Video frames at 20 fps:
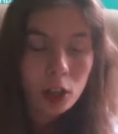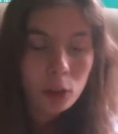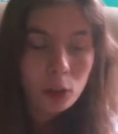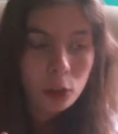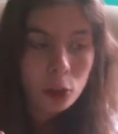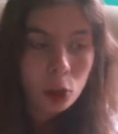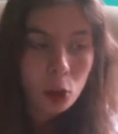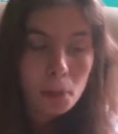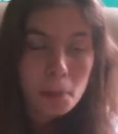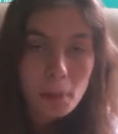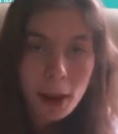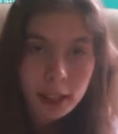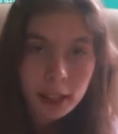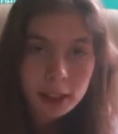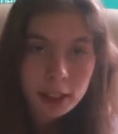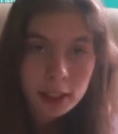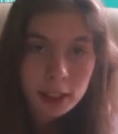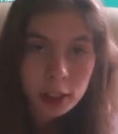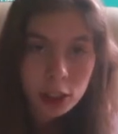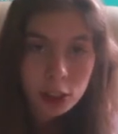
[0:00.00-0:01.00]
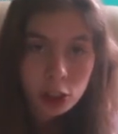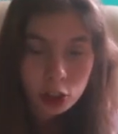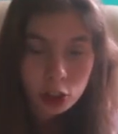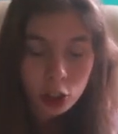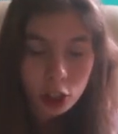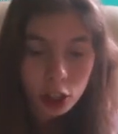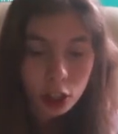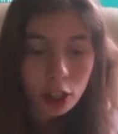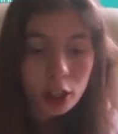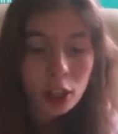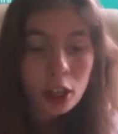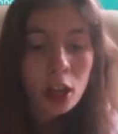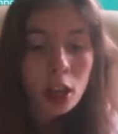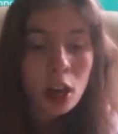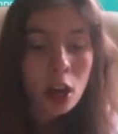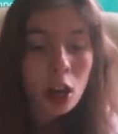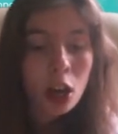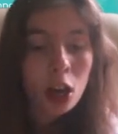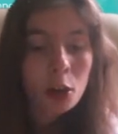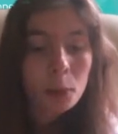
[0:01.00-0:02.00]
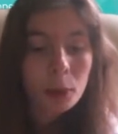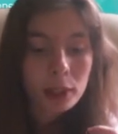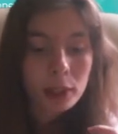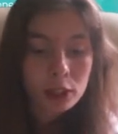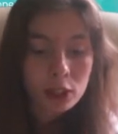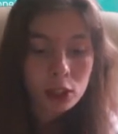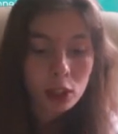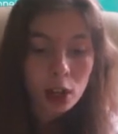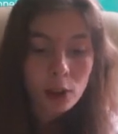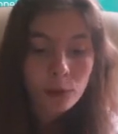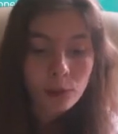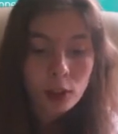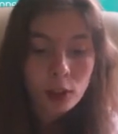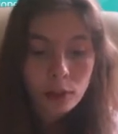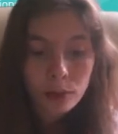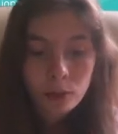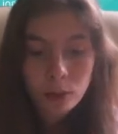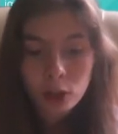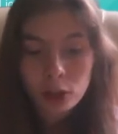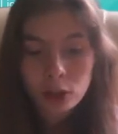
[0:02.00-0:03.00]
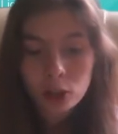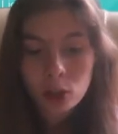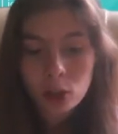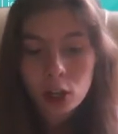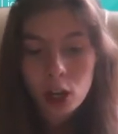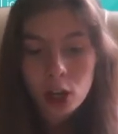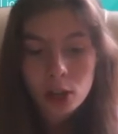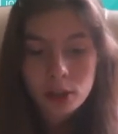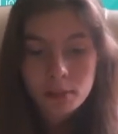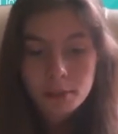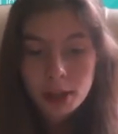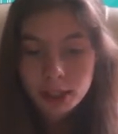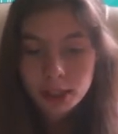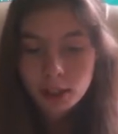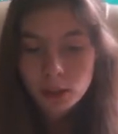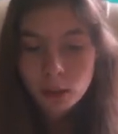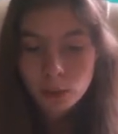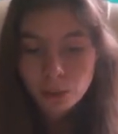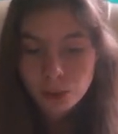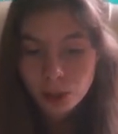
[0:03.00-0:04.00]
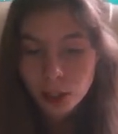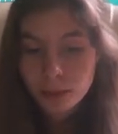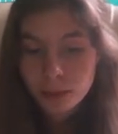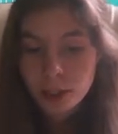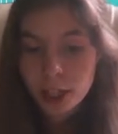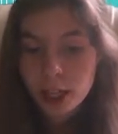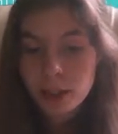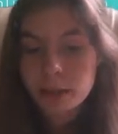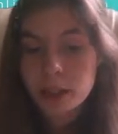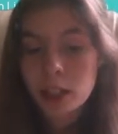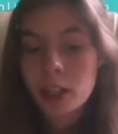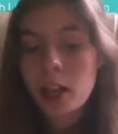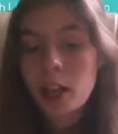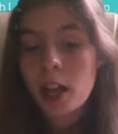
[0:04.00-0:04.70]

you got Messi this year, at the start of FIFA, you got a loan Messi for 5 games,